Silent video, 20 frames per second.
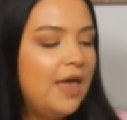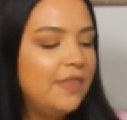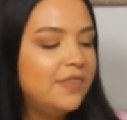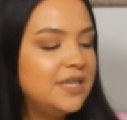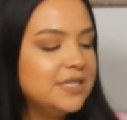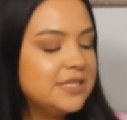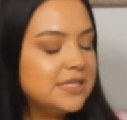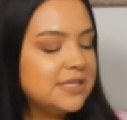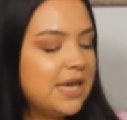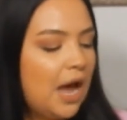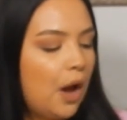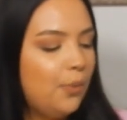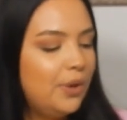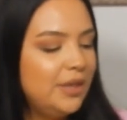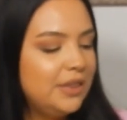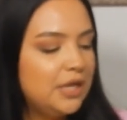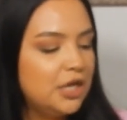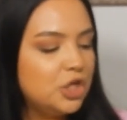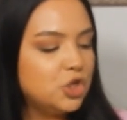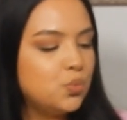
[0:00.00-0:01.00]
this is how
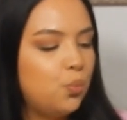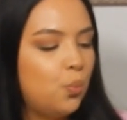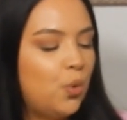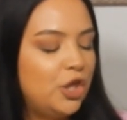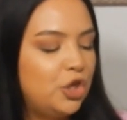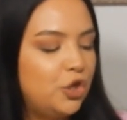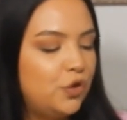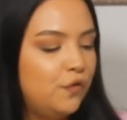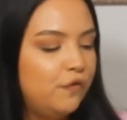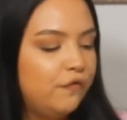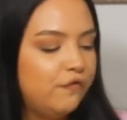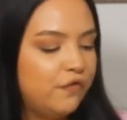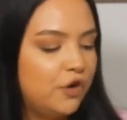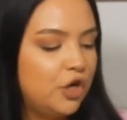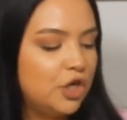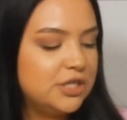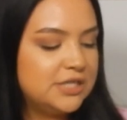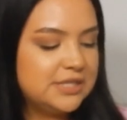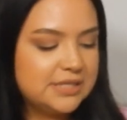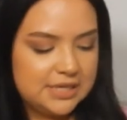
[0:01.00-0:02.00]
it looks when you
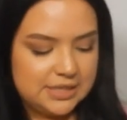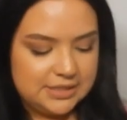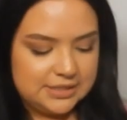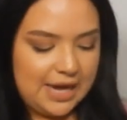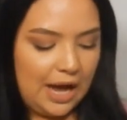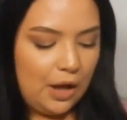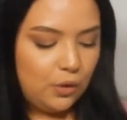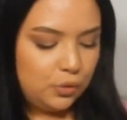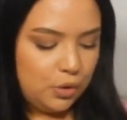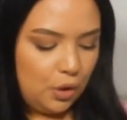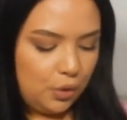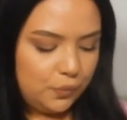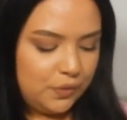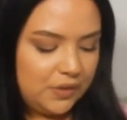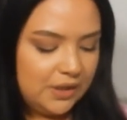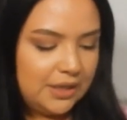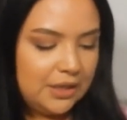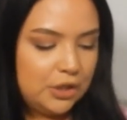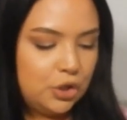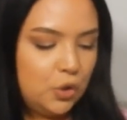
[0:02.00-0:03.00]
first download
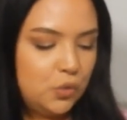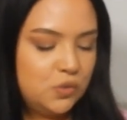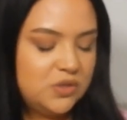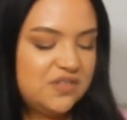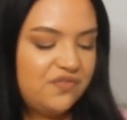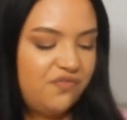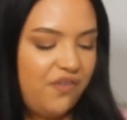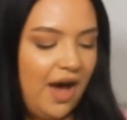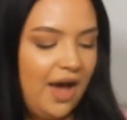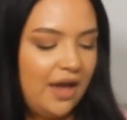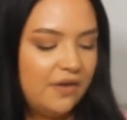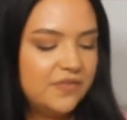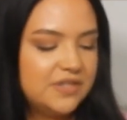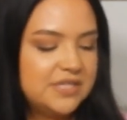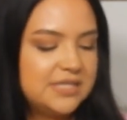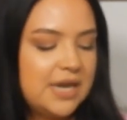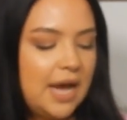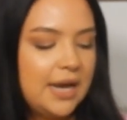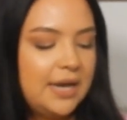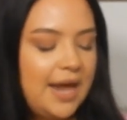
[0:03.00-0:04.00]
the GoodNotes 5.
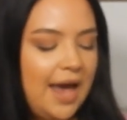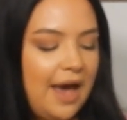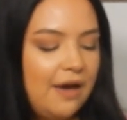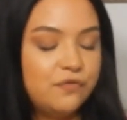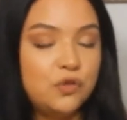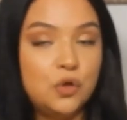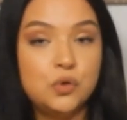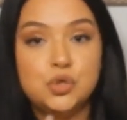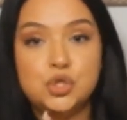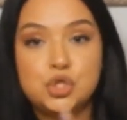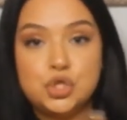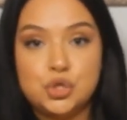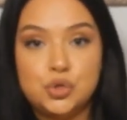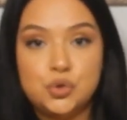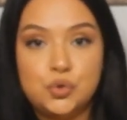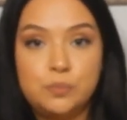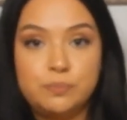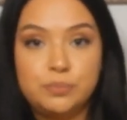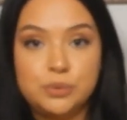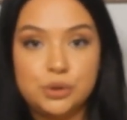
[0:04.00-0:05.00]
It's not going to have those
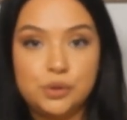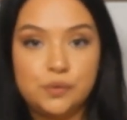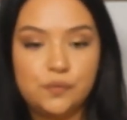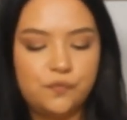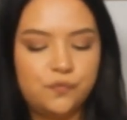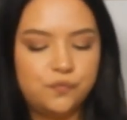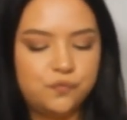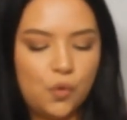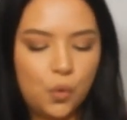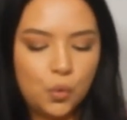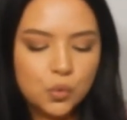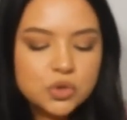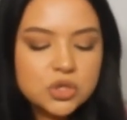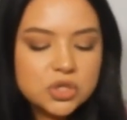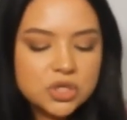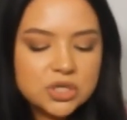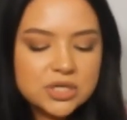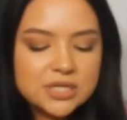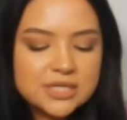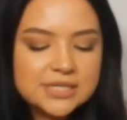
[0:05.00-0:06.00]
2 blue
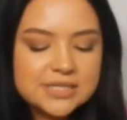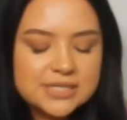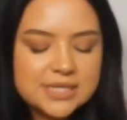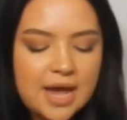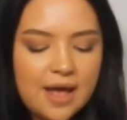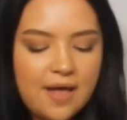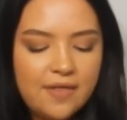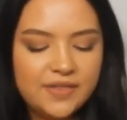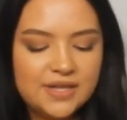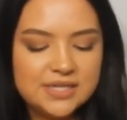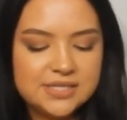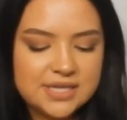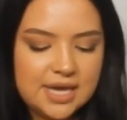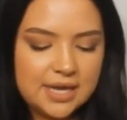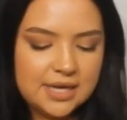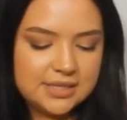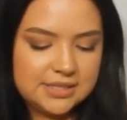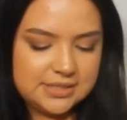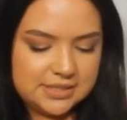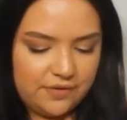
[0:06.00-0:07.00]
folders that
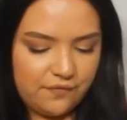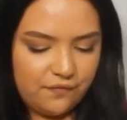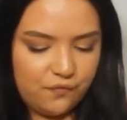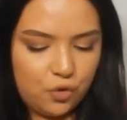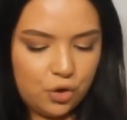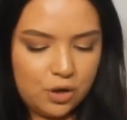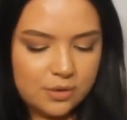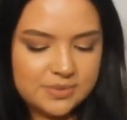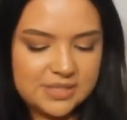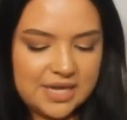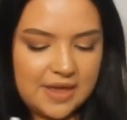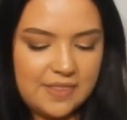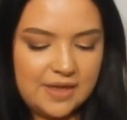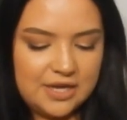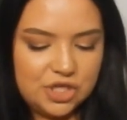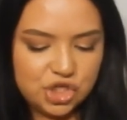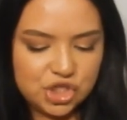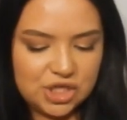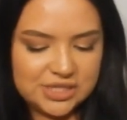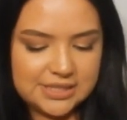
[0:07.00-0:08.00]
say consent forms and
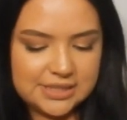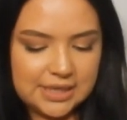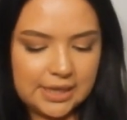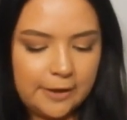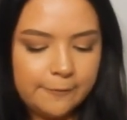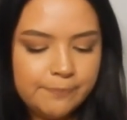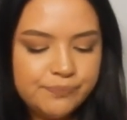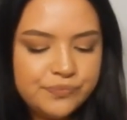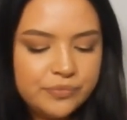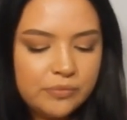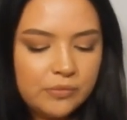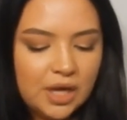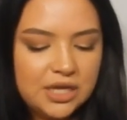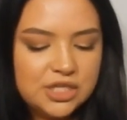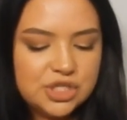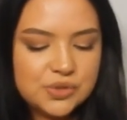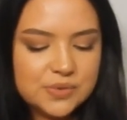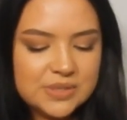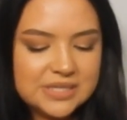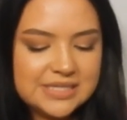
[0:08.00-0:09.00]
then Jessica.
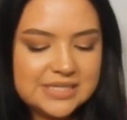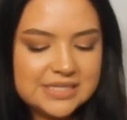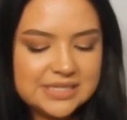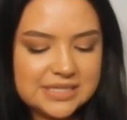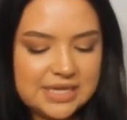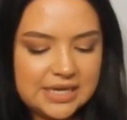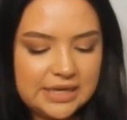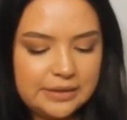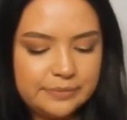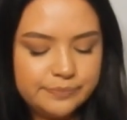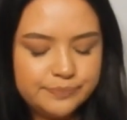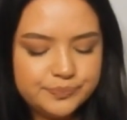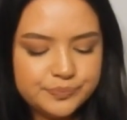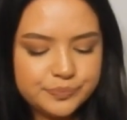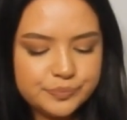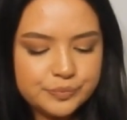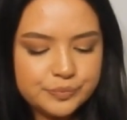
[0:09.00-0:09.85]
As you can see,